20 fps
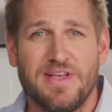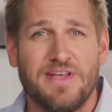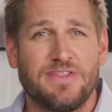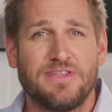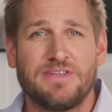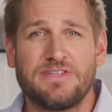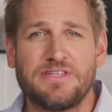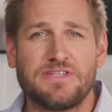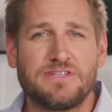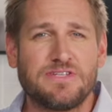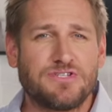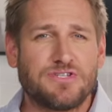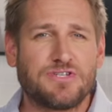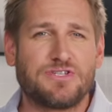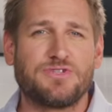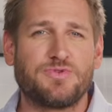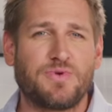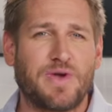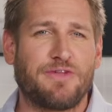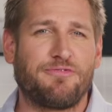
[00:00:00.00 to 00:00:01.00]
This isn't
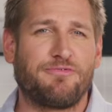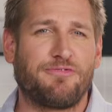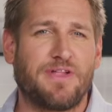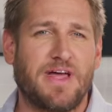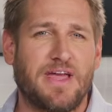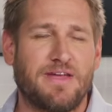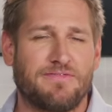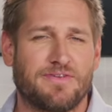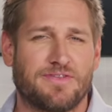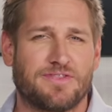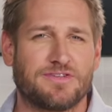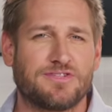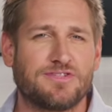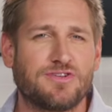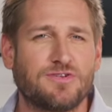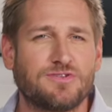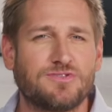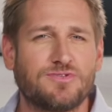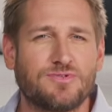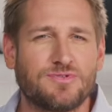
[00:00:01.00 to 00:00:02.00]
just to add flavour, the
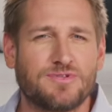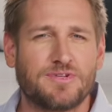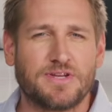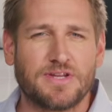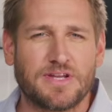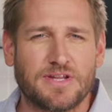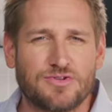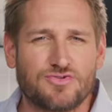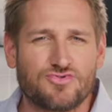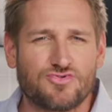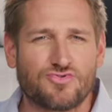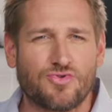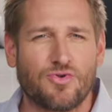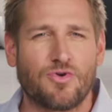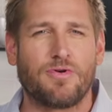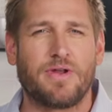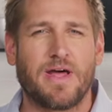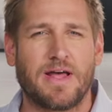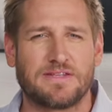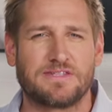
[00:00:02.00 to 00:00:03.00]
salt's also going to
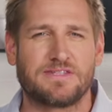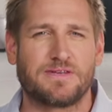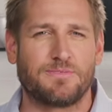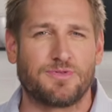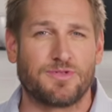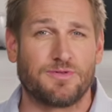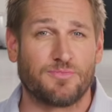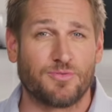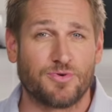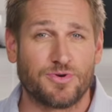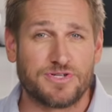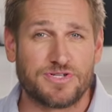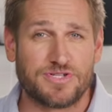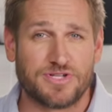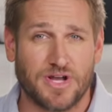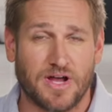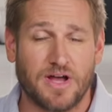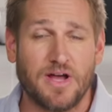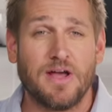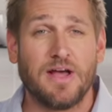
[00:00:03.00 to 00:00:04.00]
draw out some of the
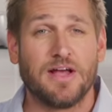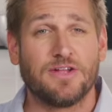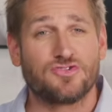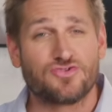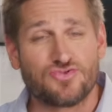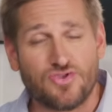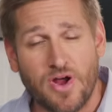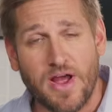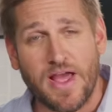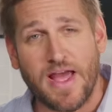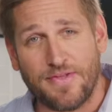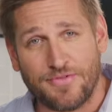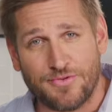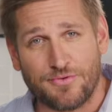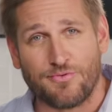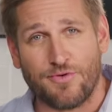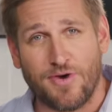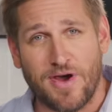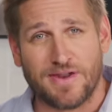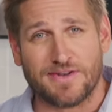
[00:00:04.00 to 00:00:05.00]
moisture and dry out
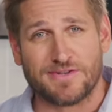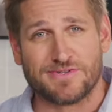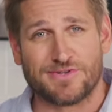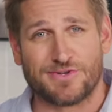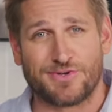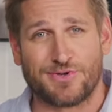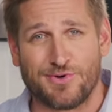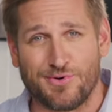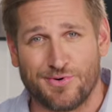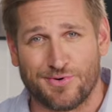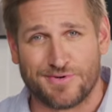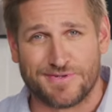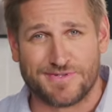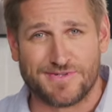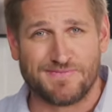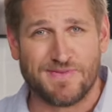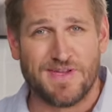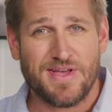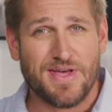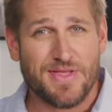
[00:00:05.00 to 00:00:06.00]
the rind as it
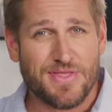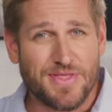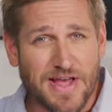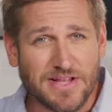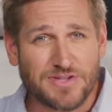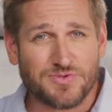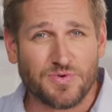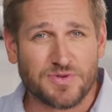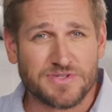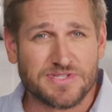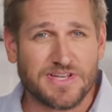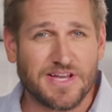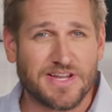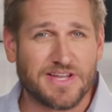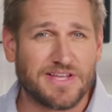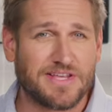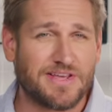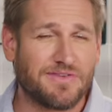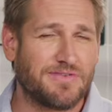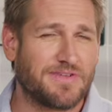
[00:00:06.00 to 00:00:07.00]
cooks. That's what's going
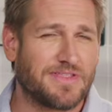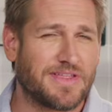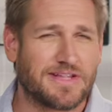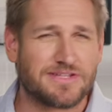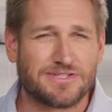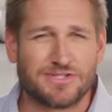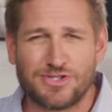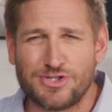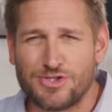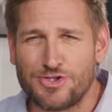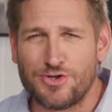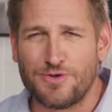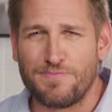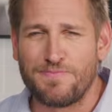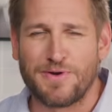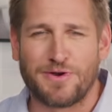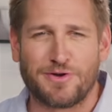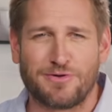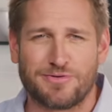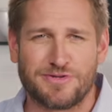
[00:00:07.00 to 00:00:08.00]
to give you that
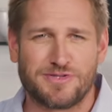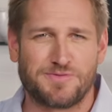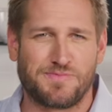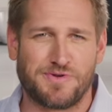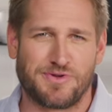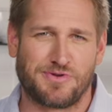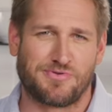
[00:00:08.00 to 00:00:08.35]
super crispy